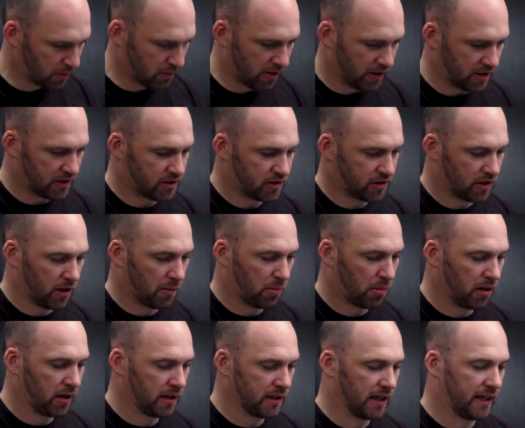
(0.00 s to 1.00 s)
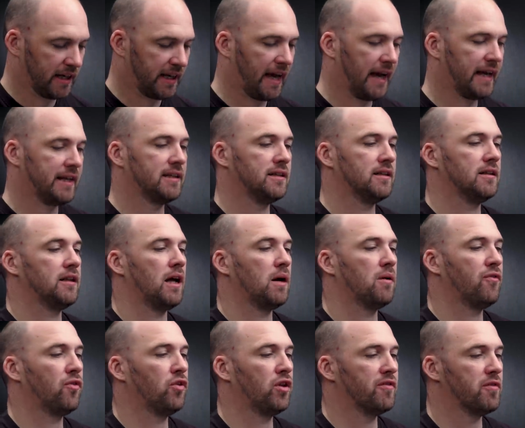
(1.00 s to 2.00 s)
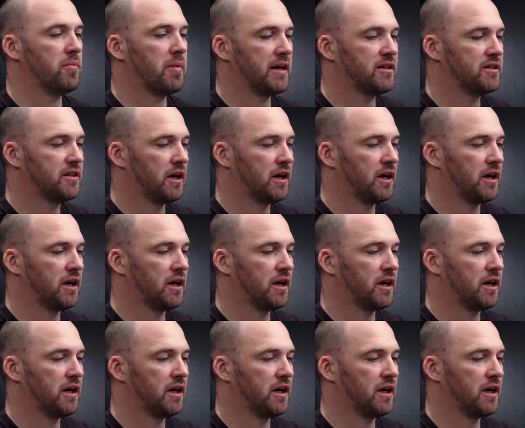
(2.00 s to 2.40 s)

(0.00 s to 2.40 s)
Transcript: we're ready to start applying it. Again, like with all the other base